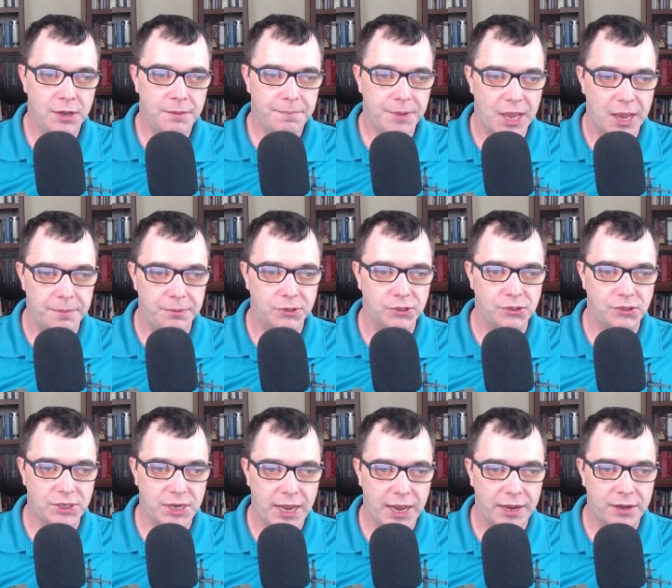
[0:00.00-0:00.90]
be able to
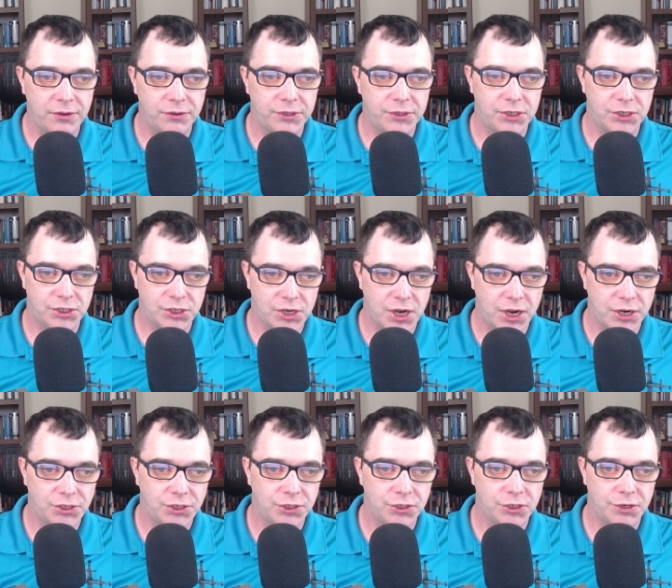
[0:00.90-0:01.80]
tackle the
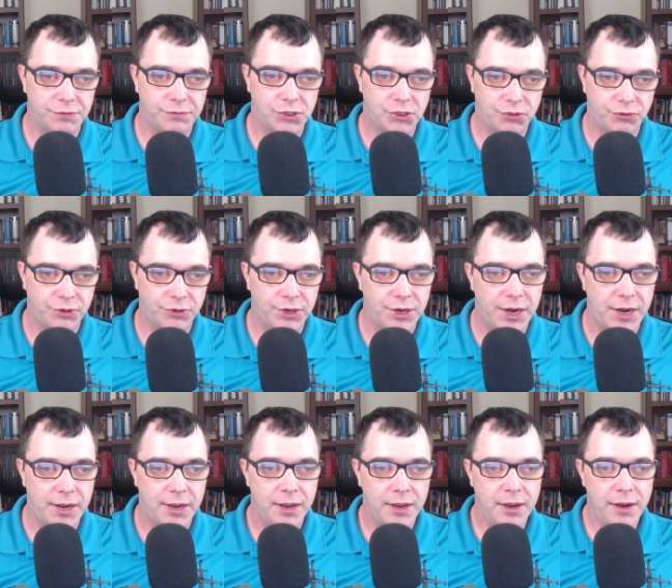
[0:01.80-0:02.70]
discussions of the
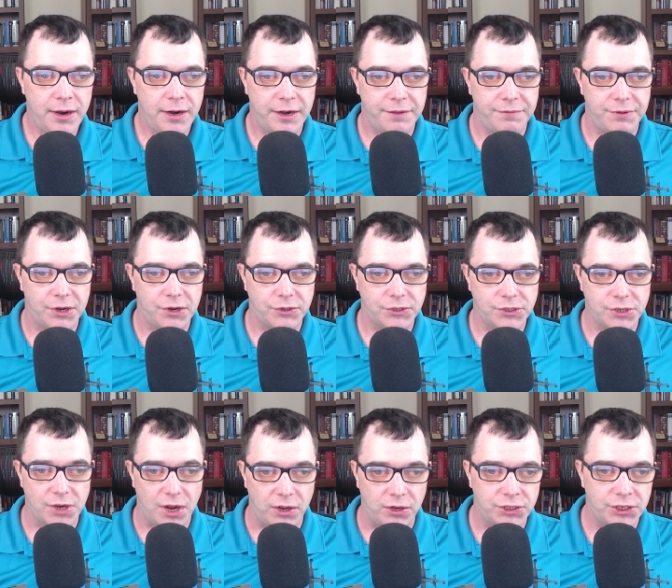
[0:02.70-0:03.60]
Trinity and even
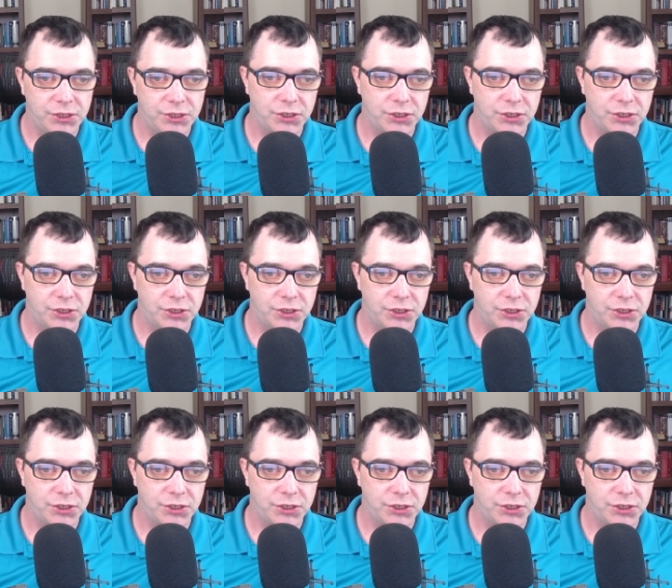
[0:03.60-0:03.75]
Christology,